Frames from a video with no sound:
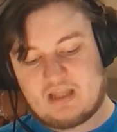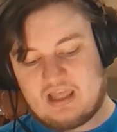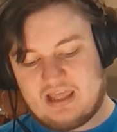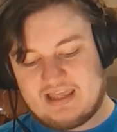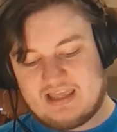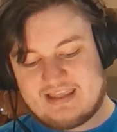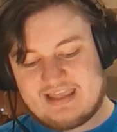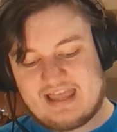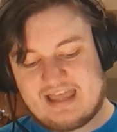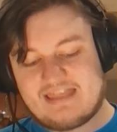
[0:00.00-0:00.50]

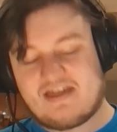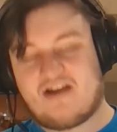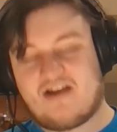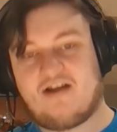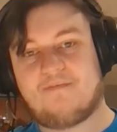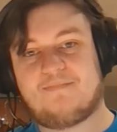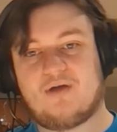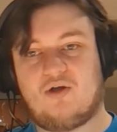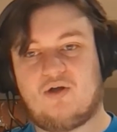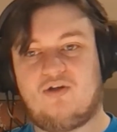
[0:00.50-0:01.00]
Get that
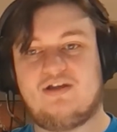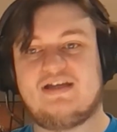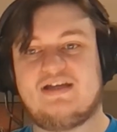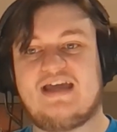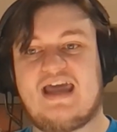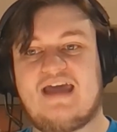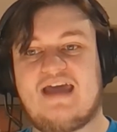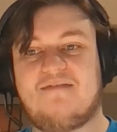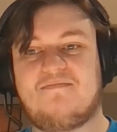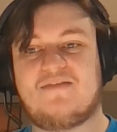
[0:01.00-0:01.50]
up early
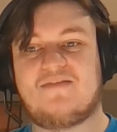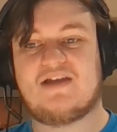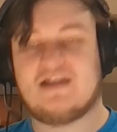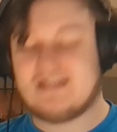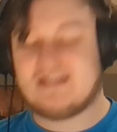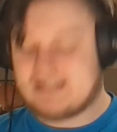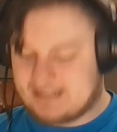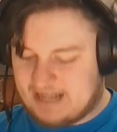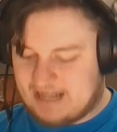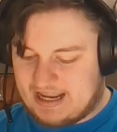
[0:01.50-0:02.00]
game,
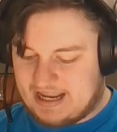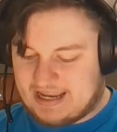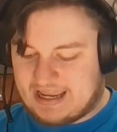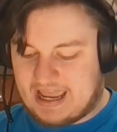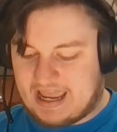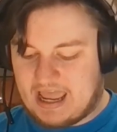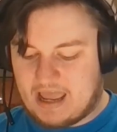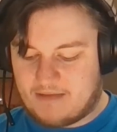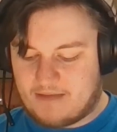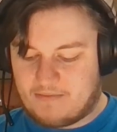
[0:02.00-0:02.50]
because late
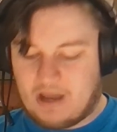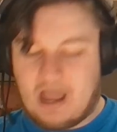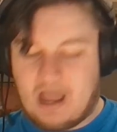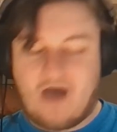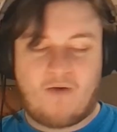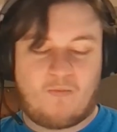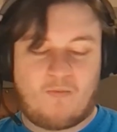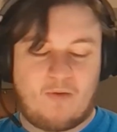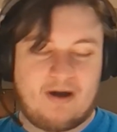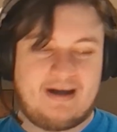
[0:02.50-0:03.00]
game
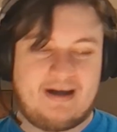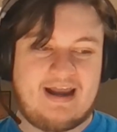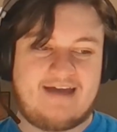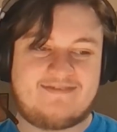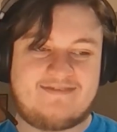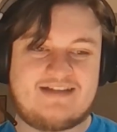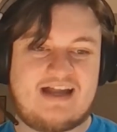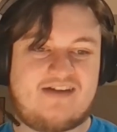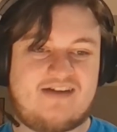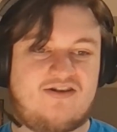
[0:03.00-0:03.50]
1
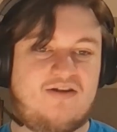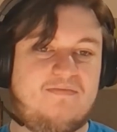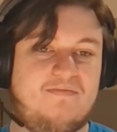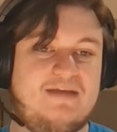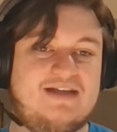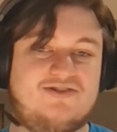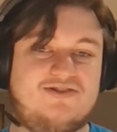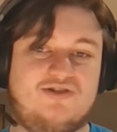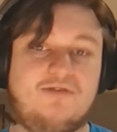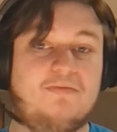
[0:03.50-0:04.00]
life's not going to
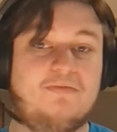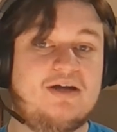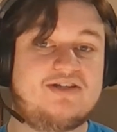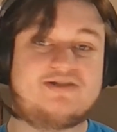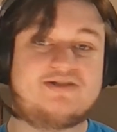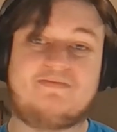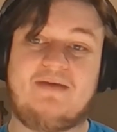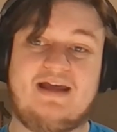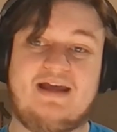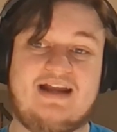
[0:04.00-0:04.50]
mean too much
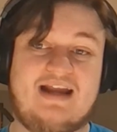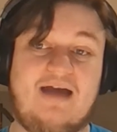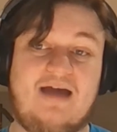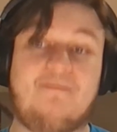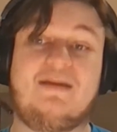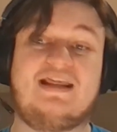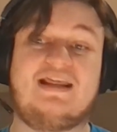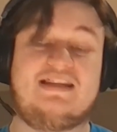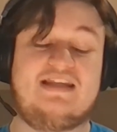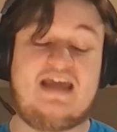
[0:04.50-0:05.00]
depending on how
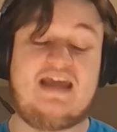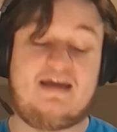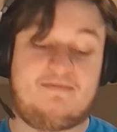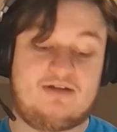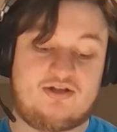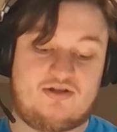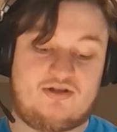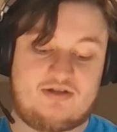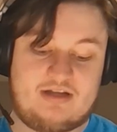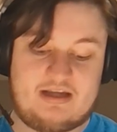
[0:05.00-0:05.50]
many
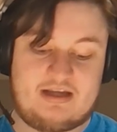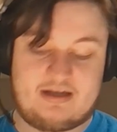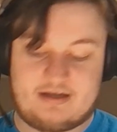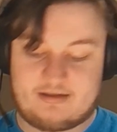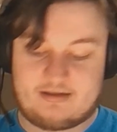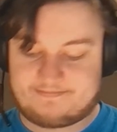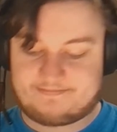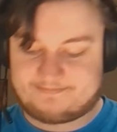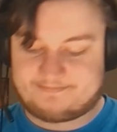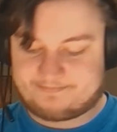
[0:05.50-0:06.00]
damage you're
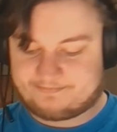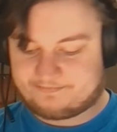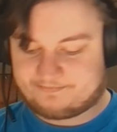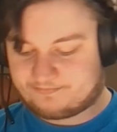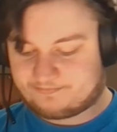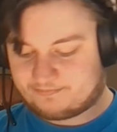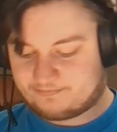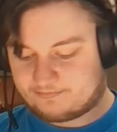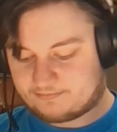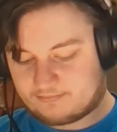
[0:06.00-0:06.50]
taking.
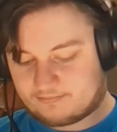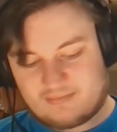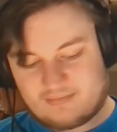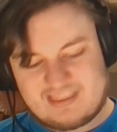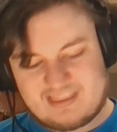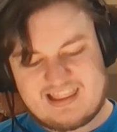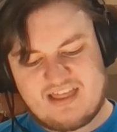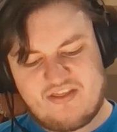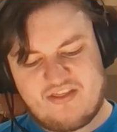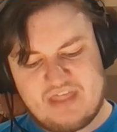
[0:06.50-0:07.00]

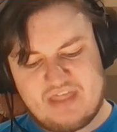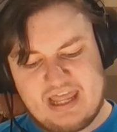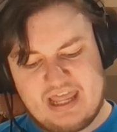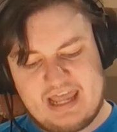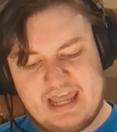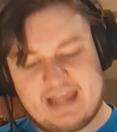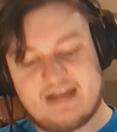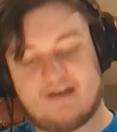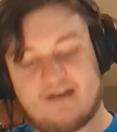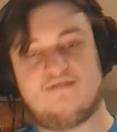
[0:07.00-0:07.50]

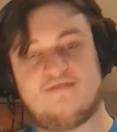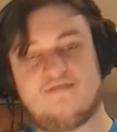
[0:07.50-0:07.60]
Then